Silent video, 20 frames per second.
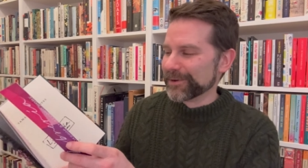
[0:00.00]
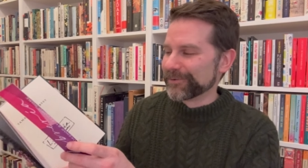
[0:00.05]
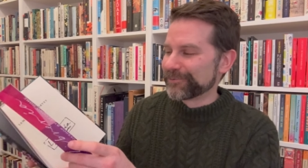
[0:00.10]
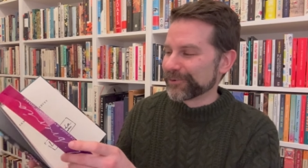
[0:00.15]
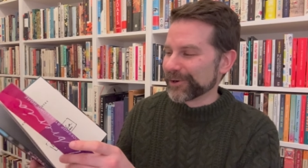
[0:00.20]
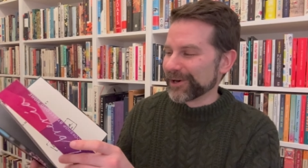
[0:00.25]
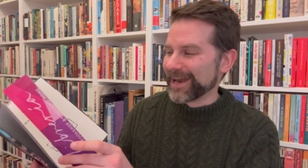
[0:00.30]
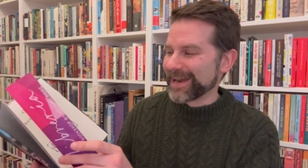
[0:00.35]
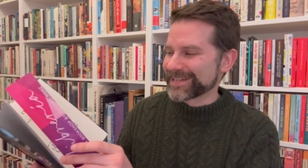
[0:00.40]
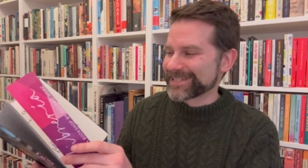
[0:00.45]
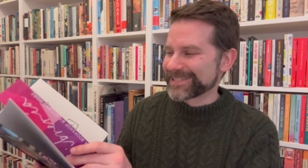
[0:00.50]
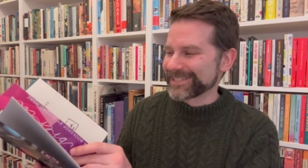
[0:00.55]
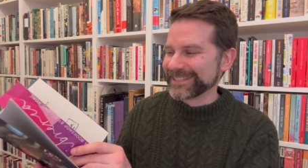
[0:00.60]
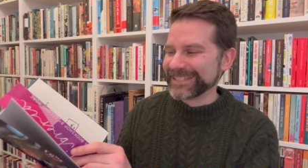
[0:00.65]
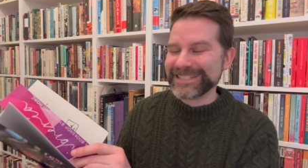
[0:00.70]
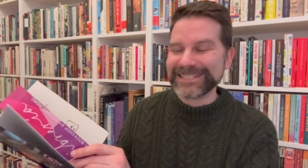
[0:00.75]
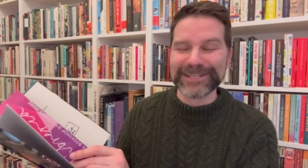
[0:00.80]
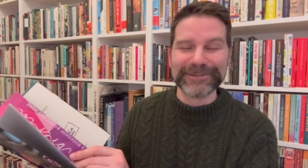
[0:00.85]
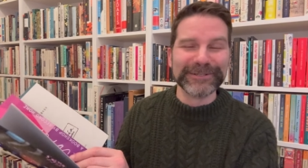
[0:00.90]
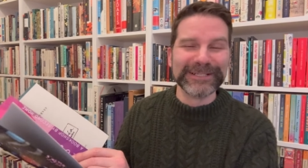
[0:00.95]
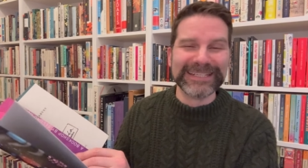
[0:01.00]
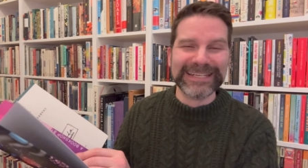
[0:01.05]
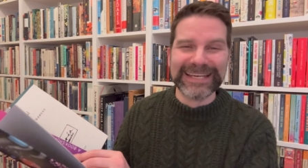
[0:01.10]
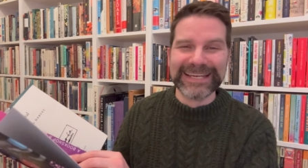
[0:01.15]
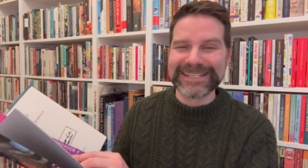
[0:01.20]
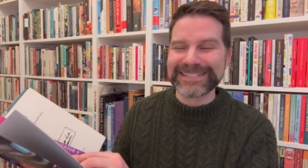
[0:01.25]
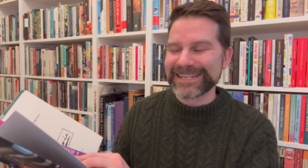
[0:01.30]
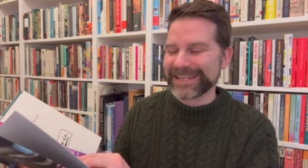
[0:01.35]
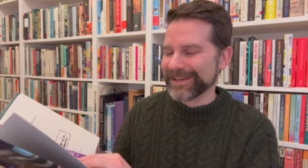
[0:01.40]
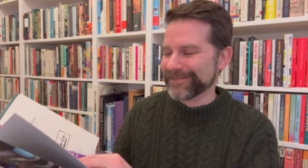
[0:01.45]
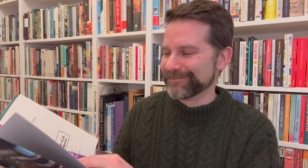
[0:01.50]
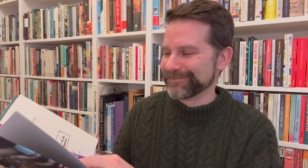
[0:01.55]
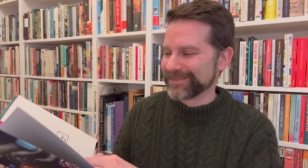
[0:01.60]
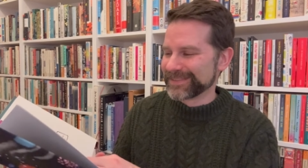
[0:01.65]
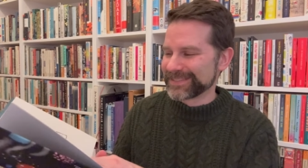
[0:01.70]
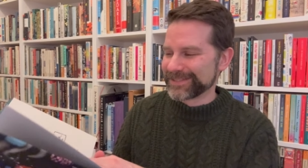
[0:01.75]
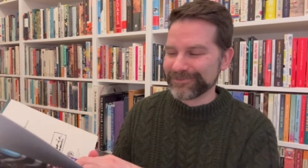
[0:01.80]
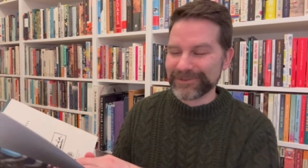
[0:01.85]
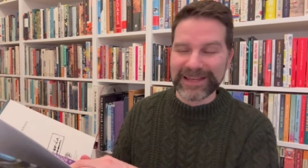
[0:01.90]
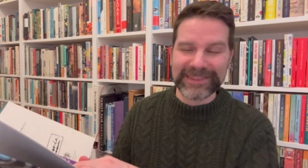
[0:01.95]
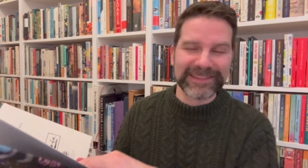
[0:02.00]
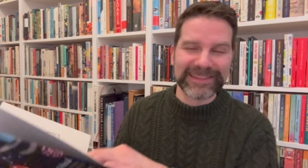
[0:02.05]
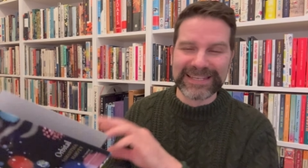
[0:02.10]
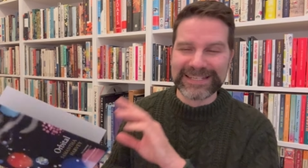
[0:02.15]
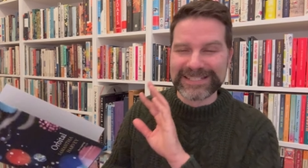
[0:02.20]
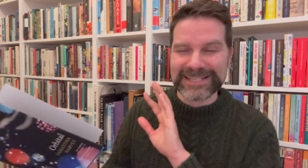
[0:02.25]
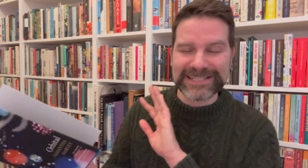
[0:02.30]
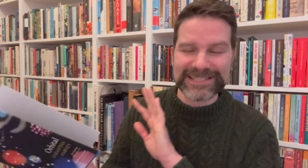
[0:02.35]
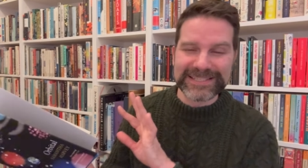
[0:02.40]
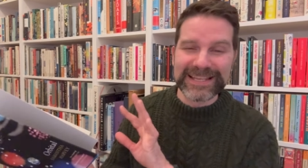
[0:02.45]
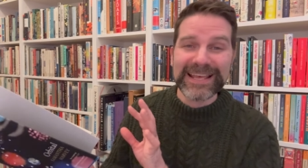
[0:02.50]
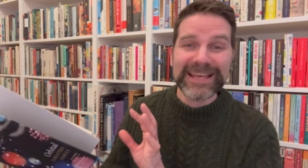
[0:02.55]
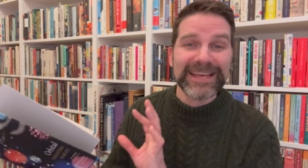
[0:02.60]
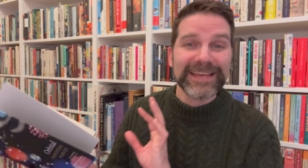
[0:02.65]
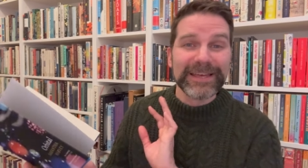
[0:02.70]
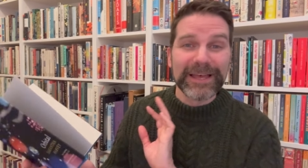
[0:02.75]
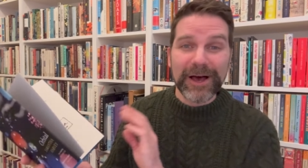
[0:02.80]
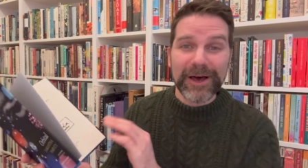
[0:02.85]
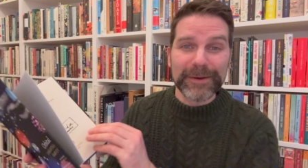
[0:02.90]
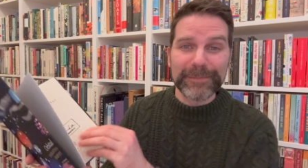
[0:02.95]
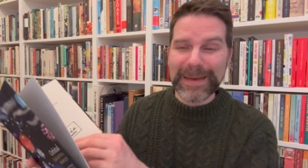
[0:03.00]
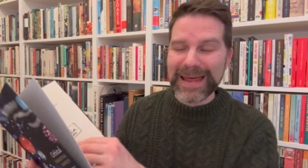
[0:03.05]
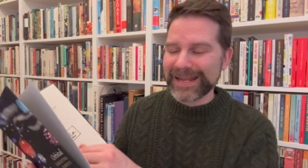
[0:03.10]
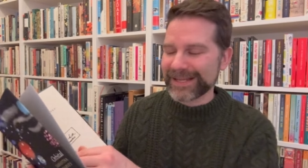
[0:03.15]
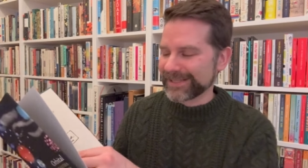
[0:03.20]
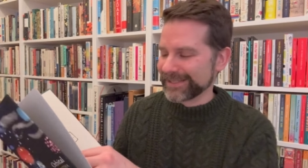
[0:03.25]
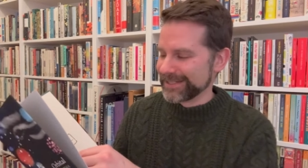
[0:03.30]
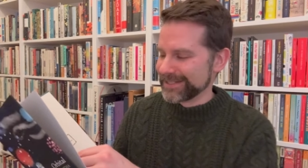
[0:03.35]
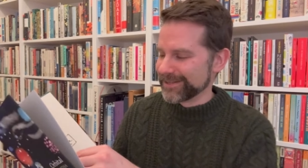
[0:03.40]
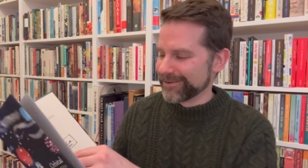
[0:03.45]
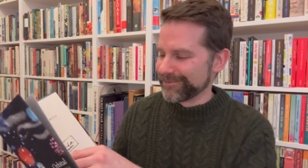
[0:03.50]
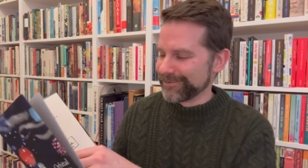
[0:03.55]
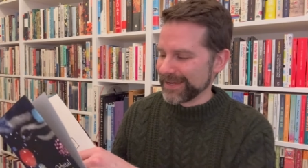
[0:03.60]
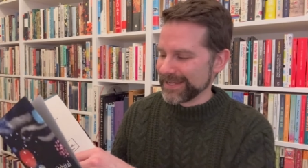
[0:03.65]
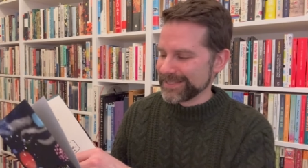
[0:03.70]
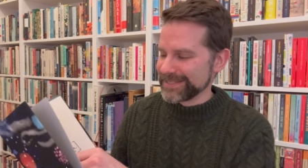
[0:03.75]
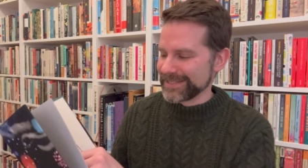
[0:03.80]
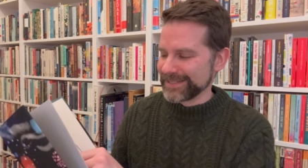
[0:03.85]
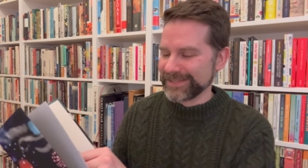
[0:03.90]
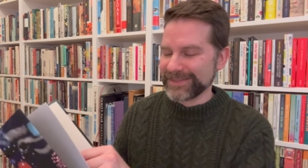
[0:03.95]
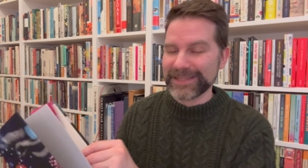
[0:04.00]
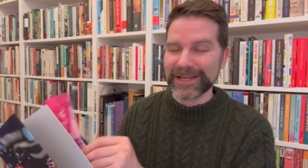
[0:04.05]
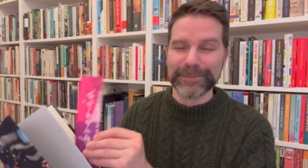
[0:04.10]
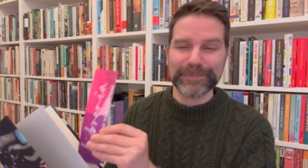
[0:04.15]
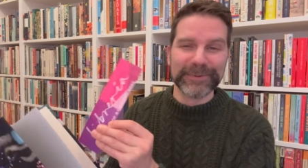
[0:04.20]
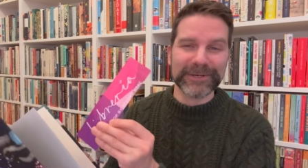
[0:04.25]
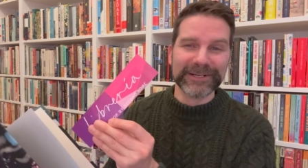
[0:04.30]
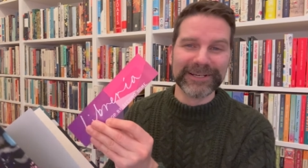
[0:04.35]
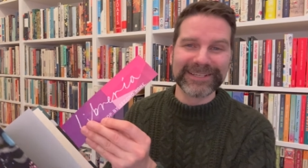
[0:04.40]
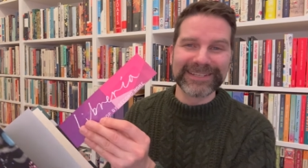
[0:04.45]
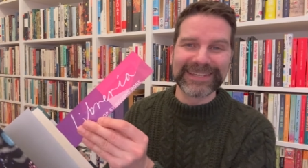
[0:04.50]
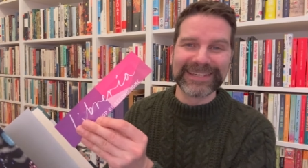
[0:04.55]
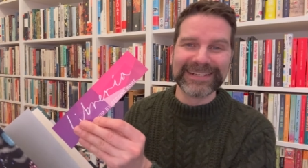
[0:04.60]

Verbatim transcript: before actually doing it um, rather than just automatically defacing their book.